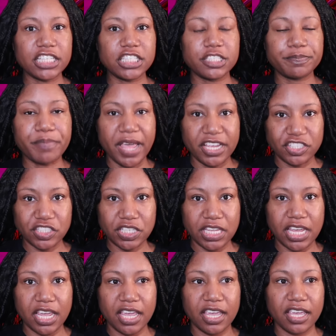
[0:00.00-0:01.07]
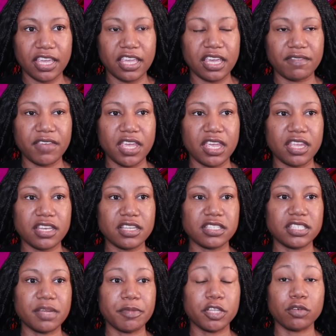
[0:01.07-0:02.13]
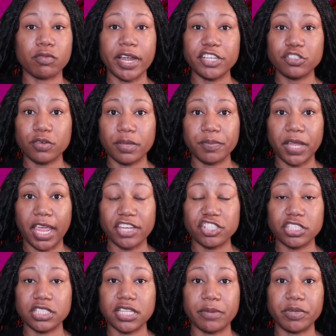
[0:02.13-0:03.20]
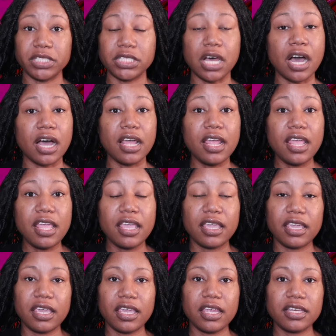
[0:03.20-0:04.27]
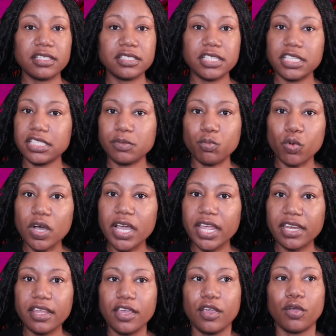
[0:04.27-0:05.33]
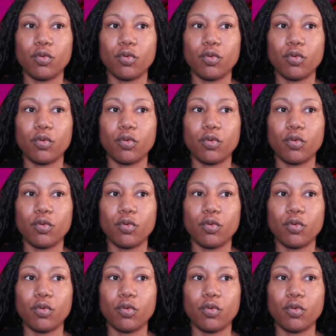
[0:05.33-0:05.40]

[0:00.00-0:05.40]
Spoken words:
especially given some of the racial implications that we saw in season 1,